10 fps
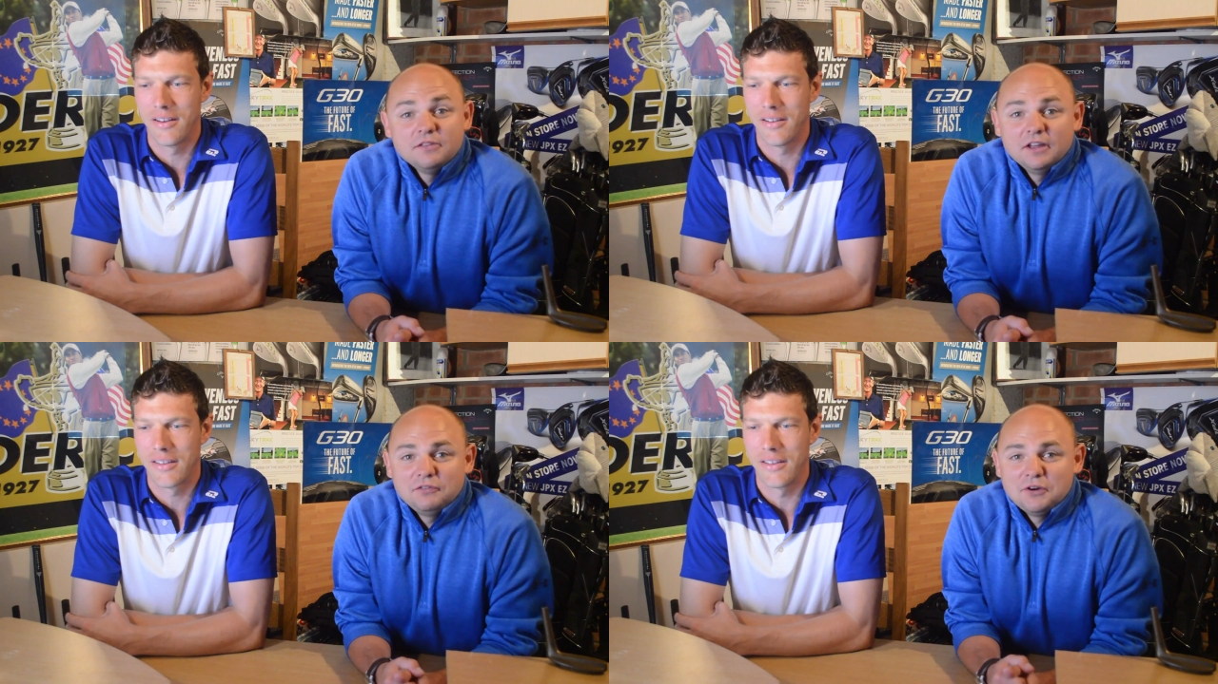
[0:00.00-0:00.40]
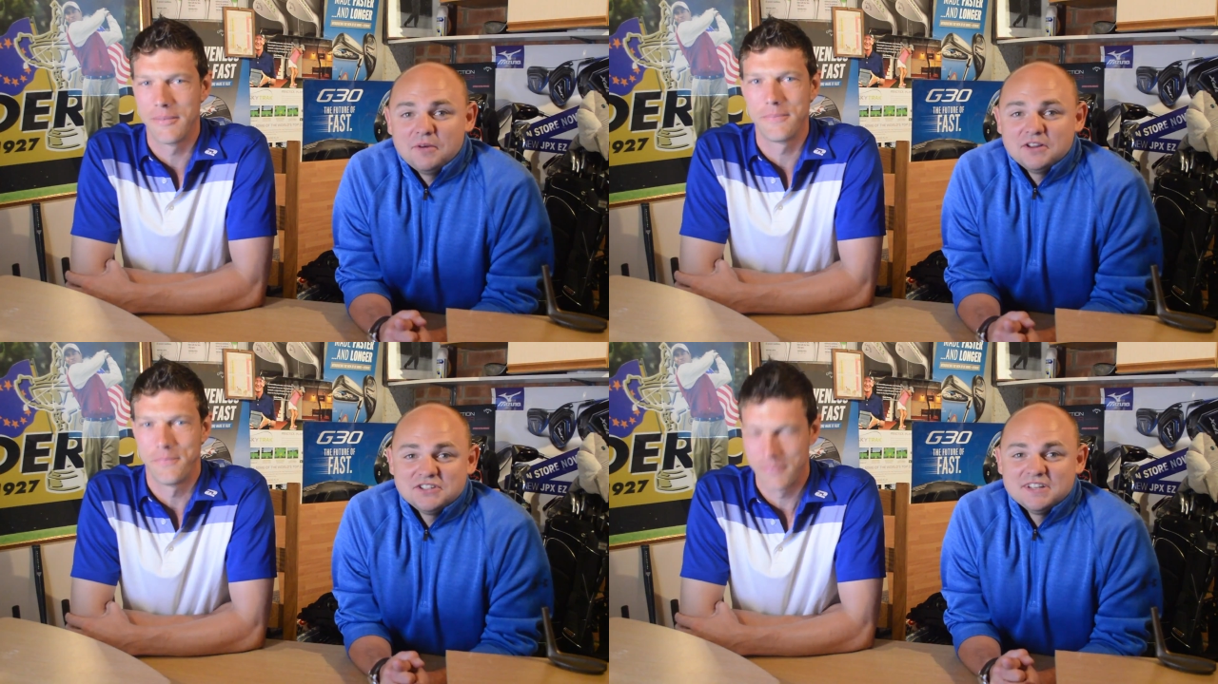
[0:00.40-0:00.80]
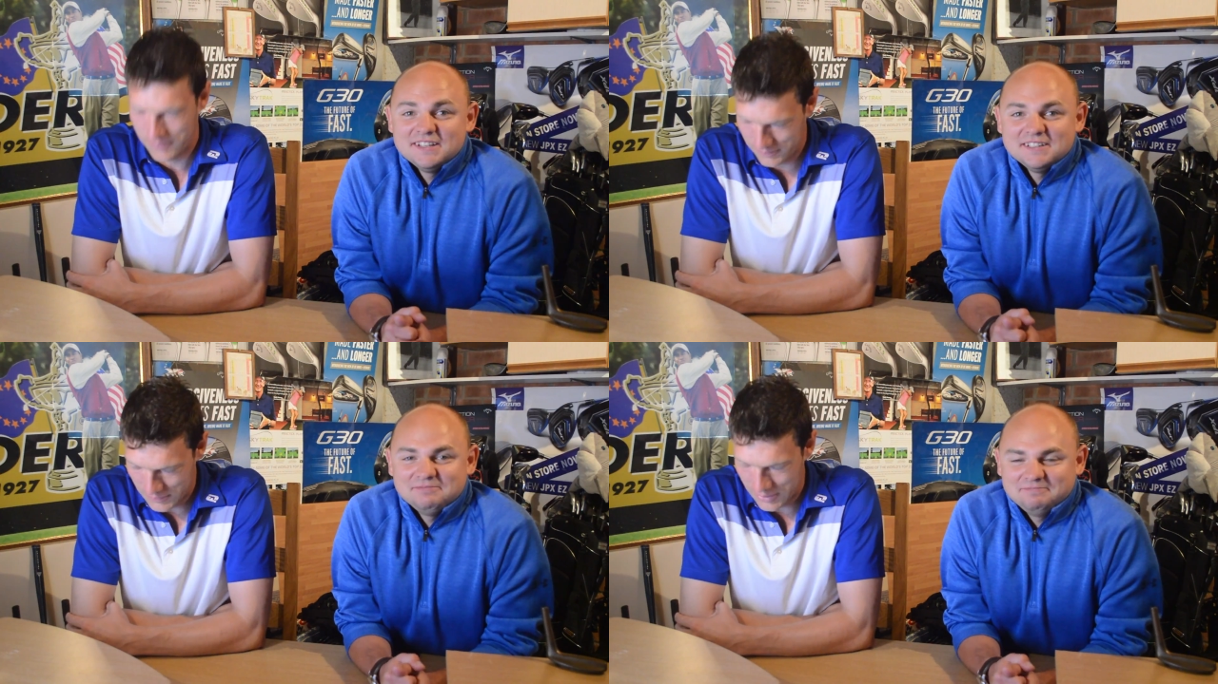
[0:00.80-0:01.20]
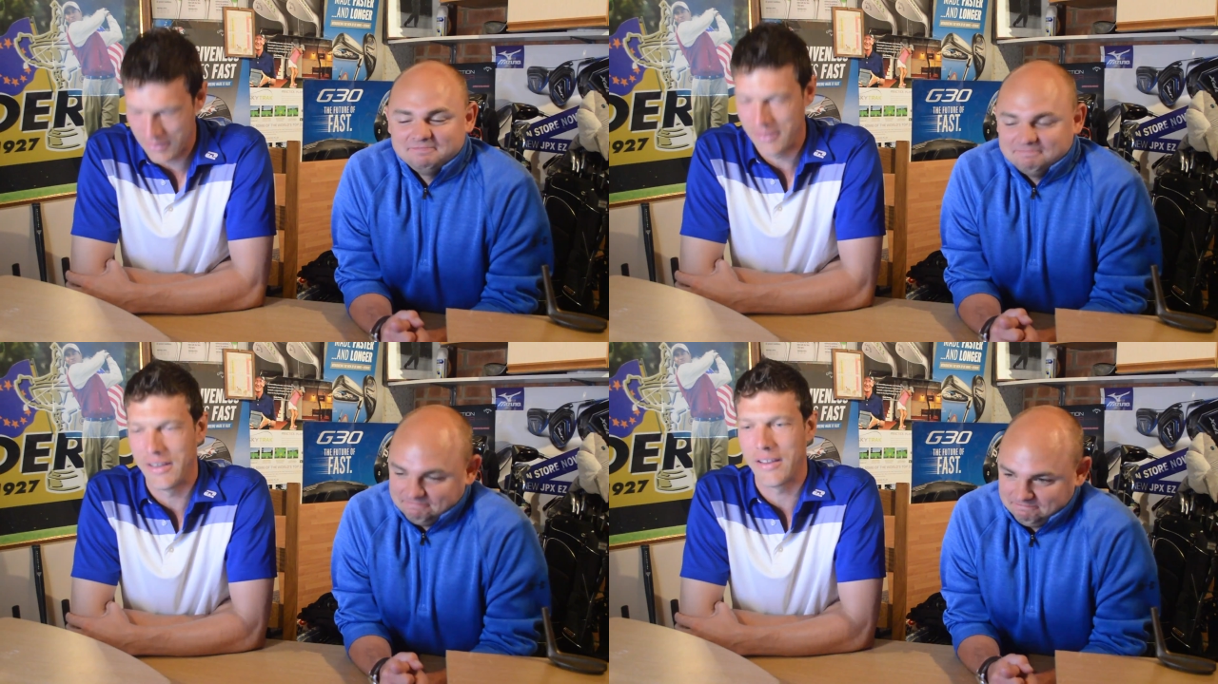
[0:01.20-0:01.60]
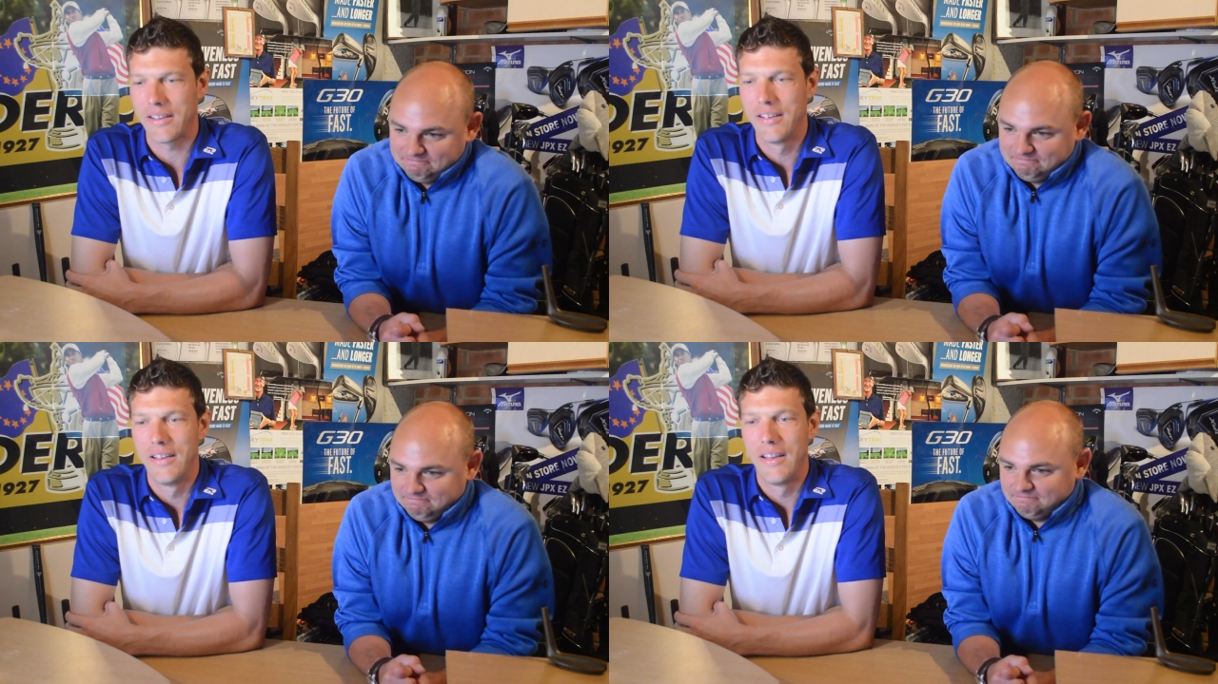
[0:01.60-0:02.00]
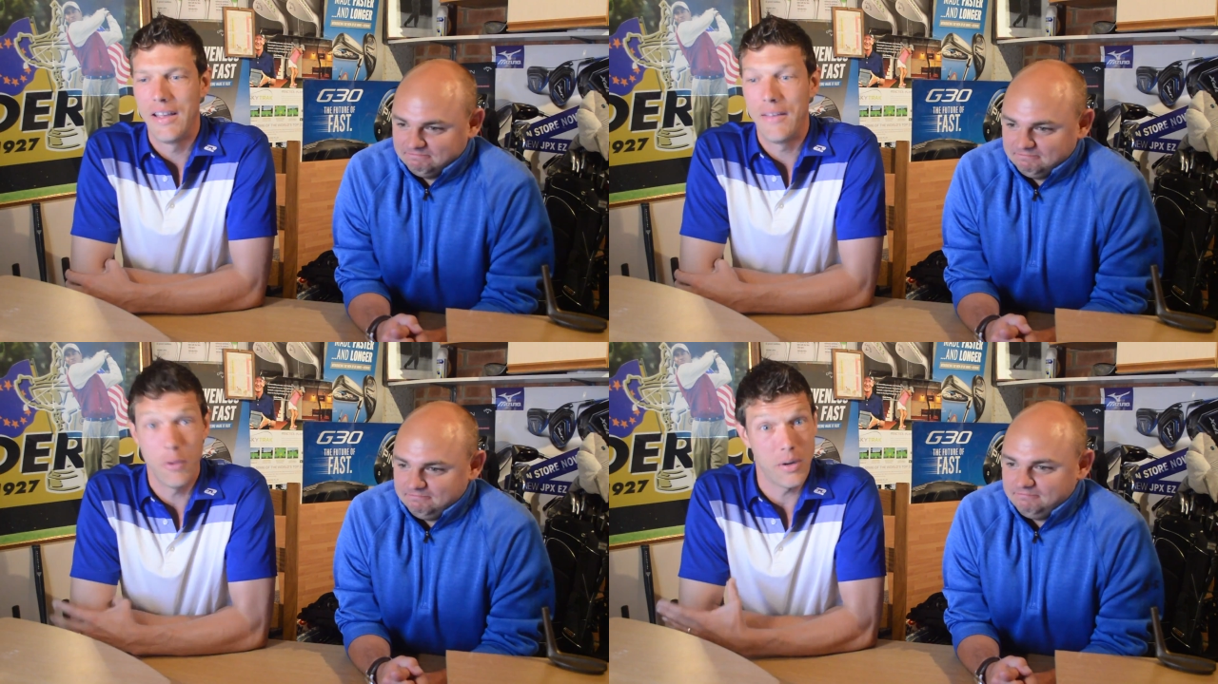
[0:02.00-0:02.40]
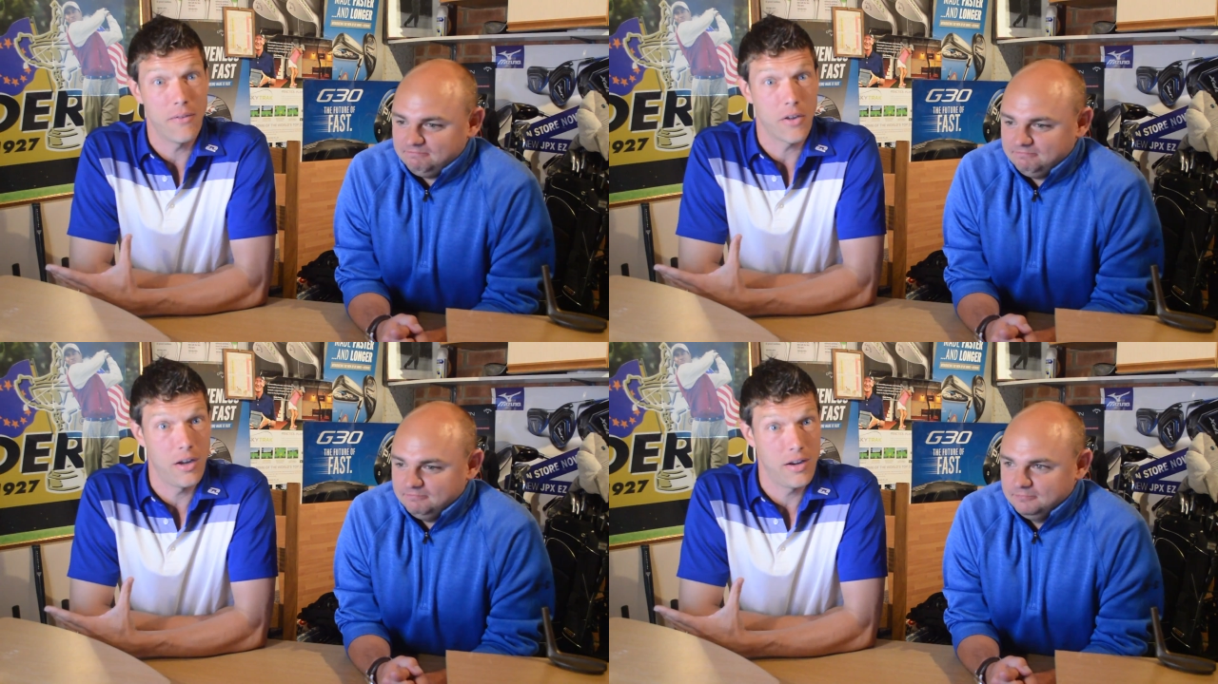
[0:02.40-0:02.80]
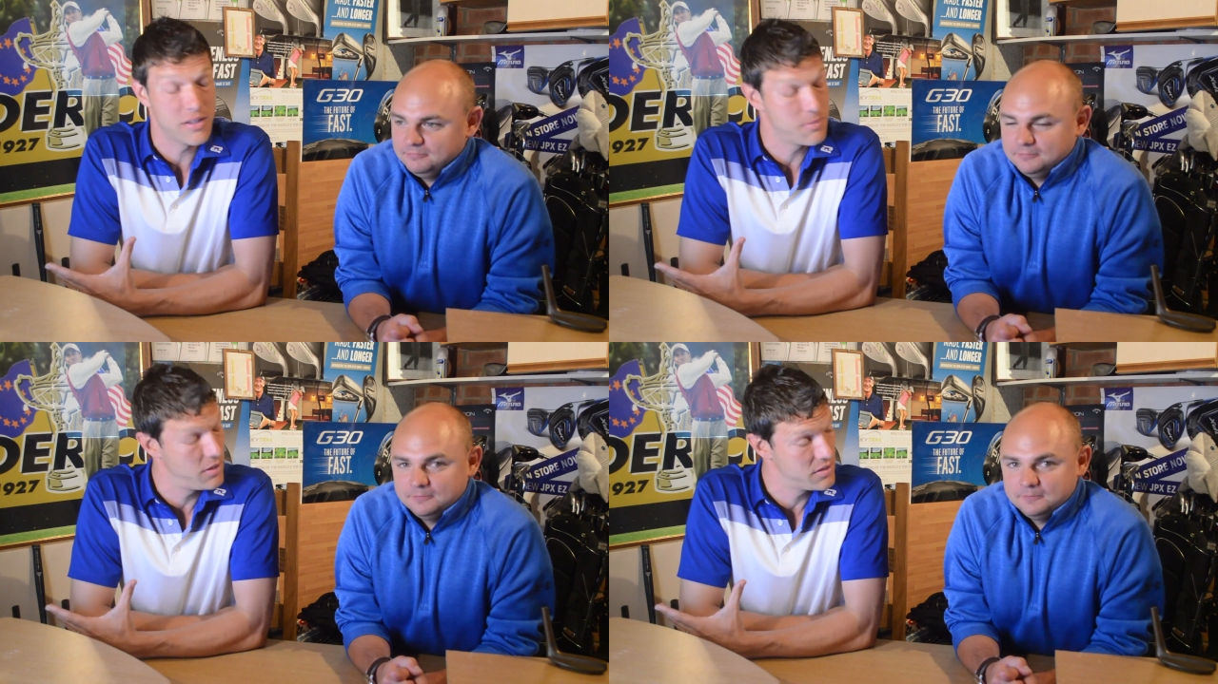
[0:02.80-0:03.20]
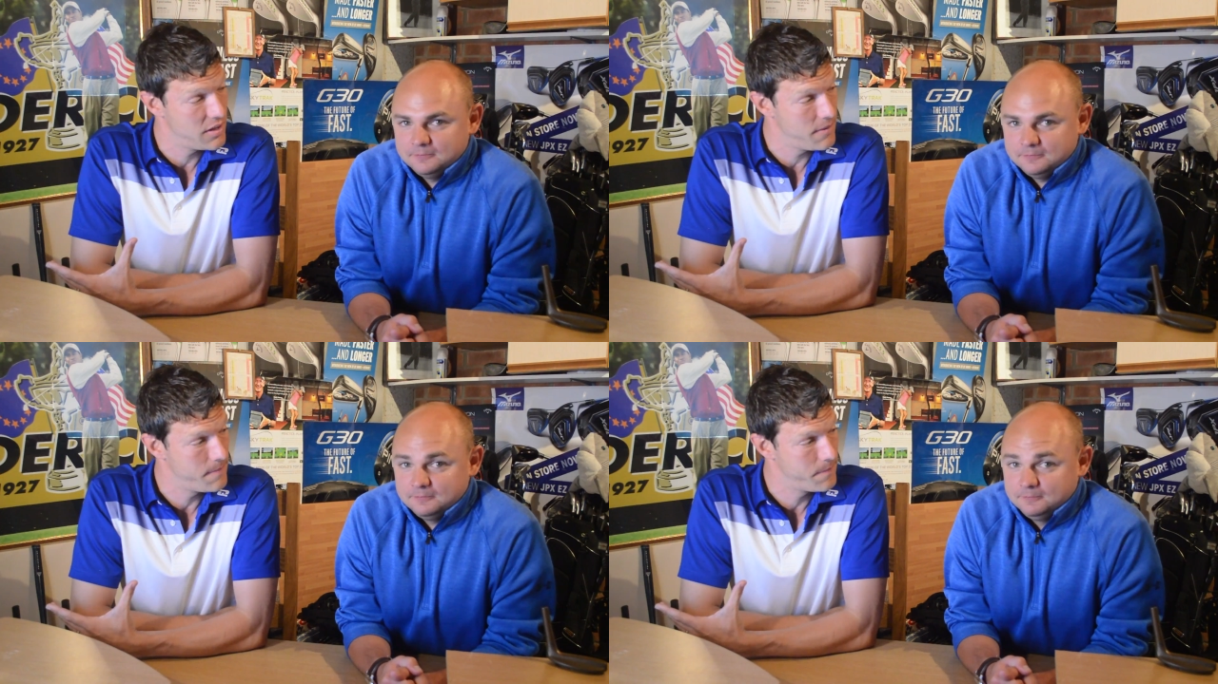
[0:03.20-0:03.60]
Speaker 1: you very it. much, Nick.
Speaker 2: Well done, Nick. If you want to have a go at Linksmaster,